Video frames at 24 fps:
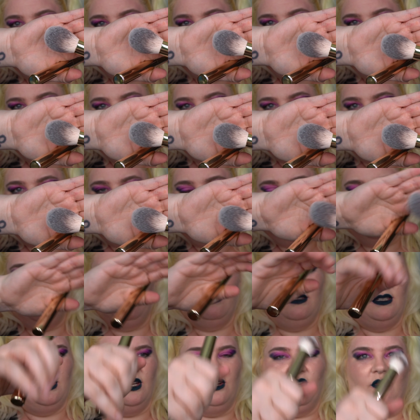like how
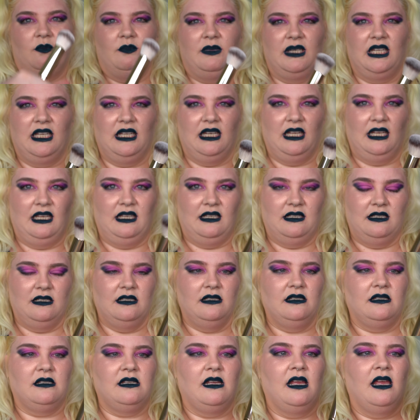domed it
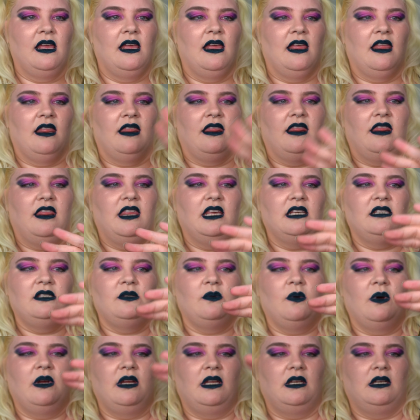is. This
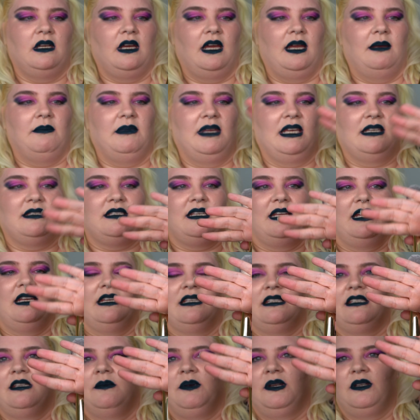one I'm guessing
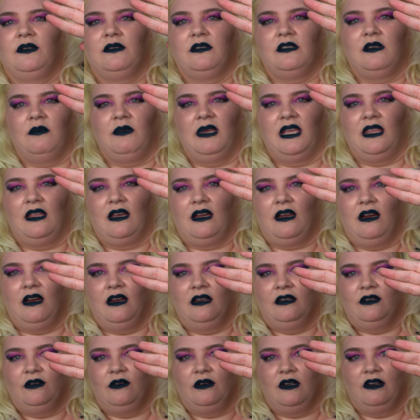is supposed to be the
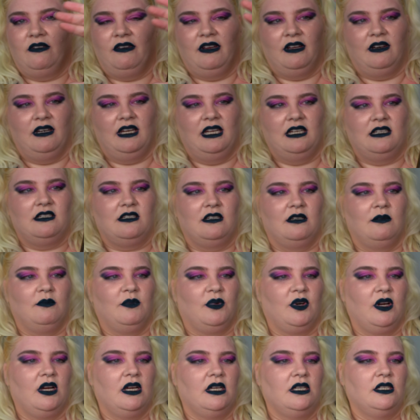contour foundation
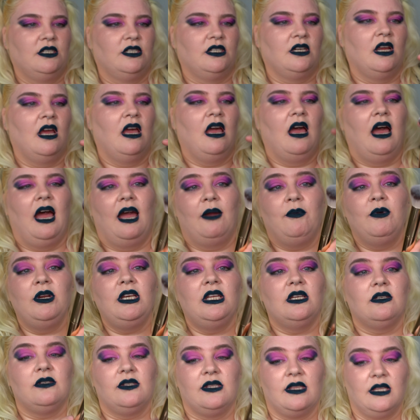brush. I would
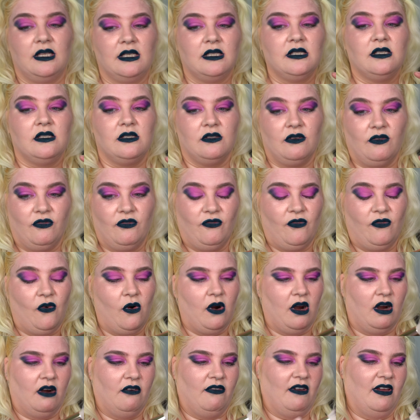use this
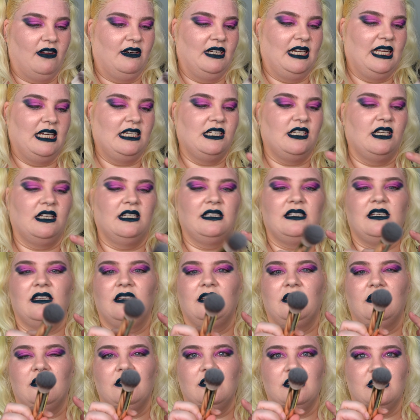for foundation. It's a
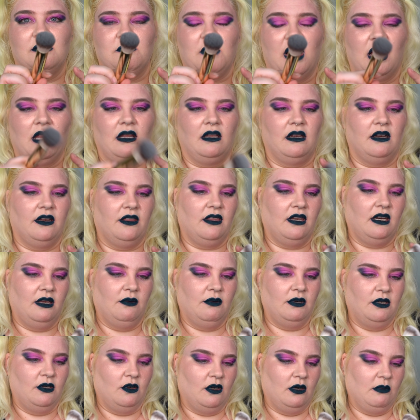little smaller than I
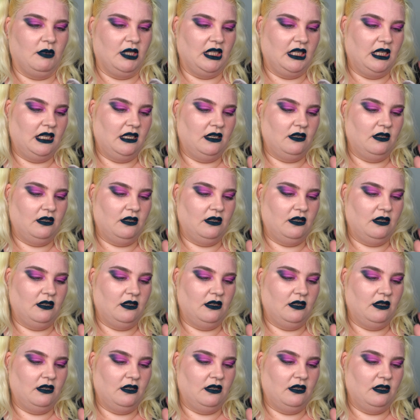would normally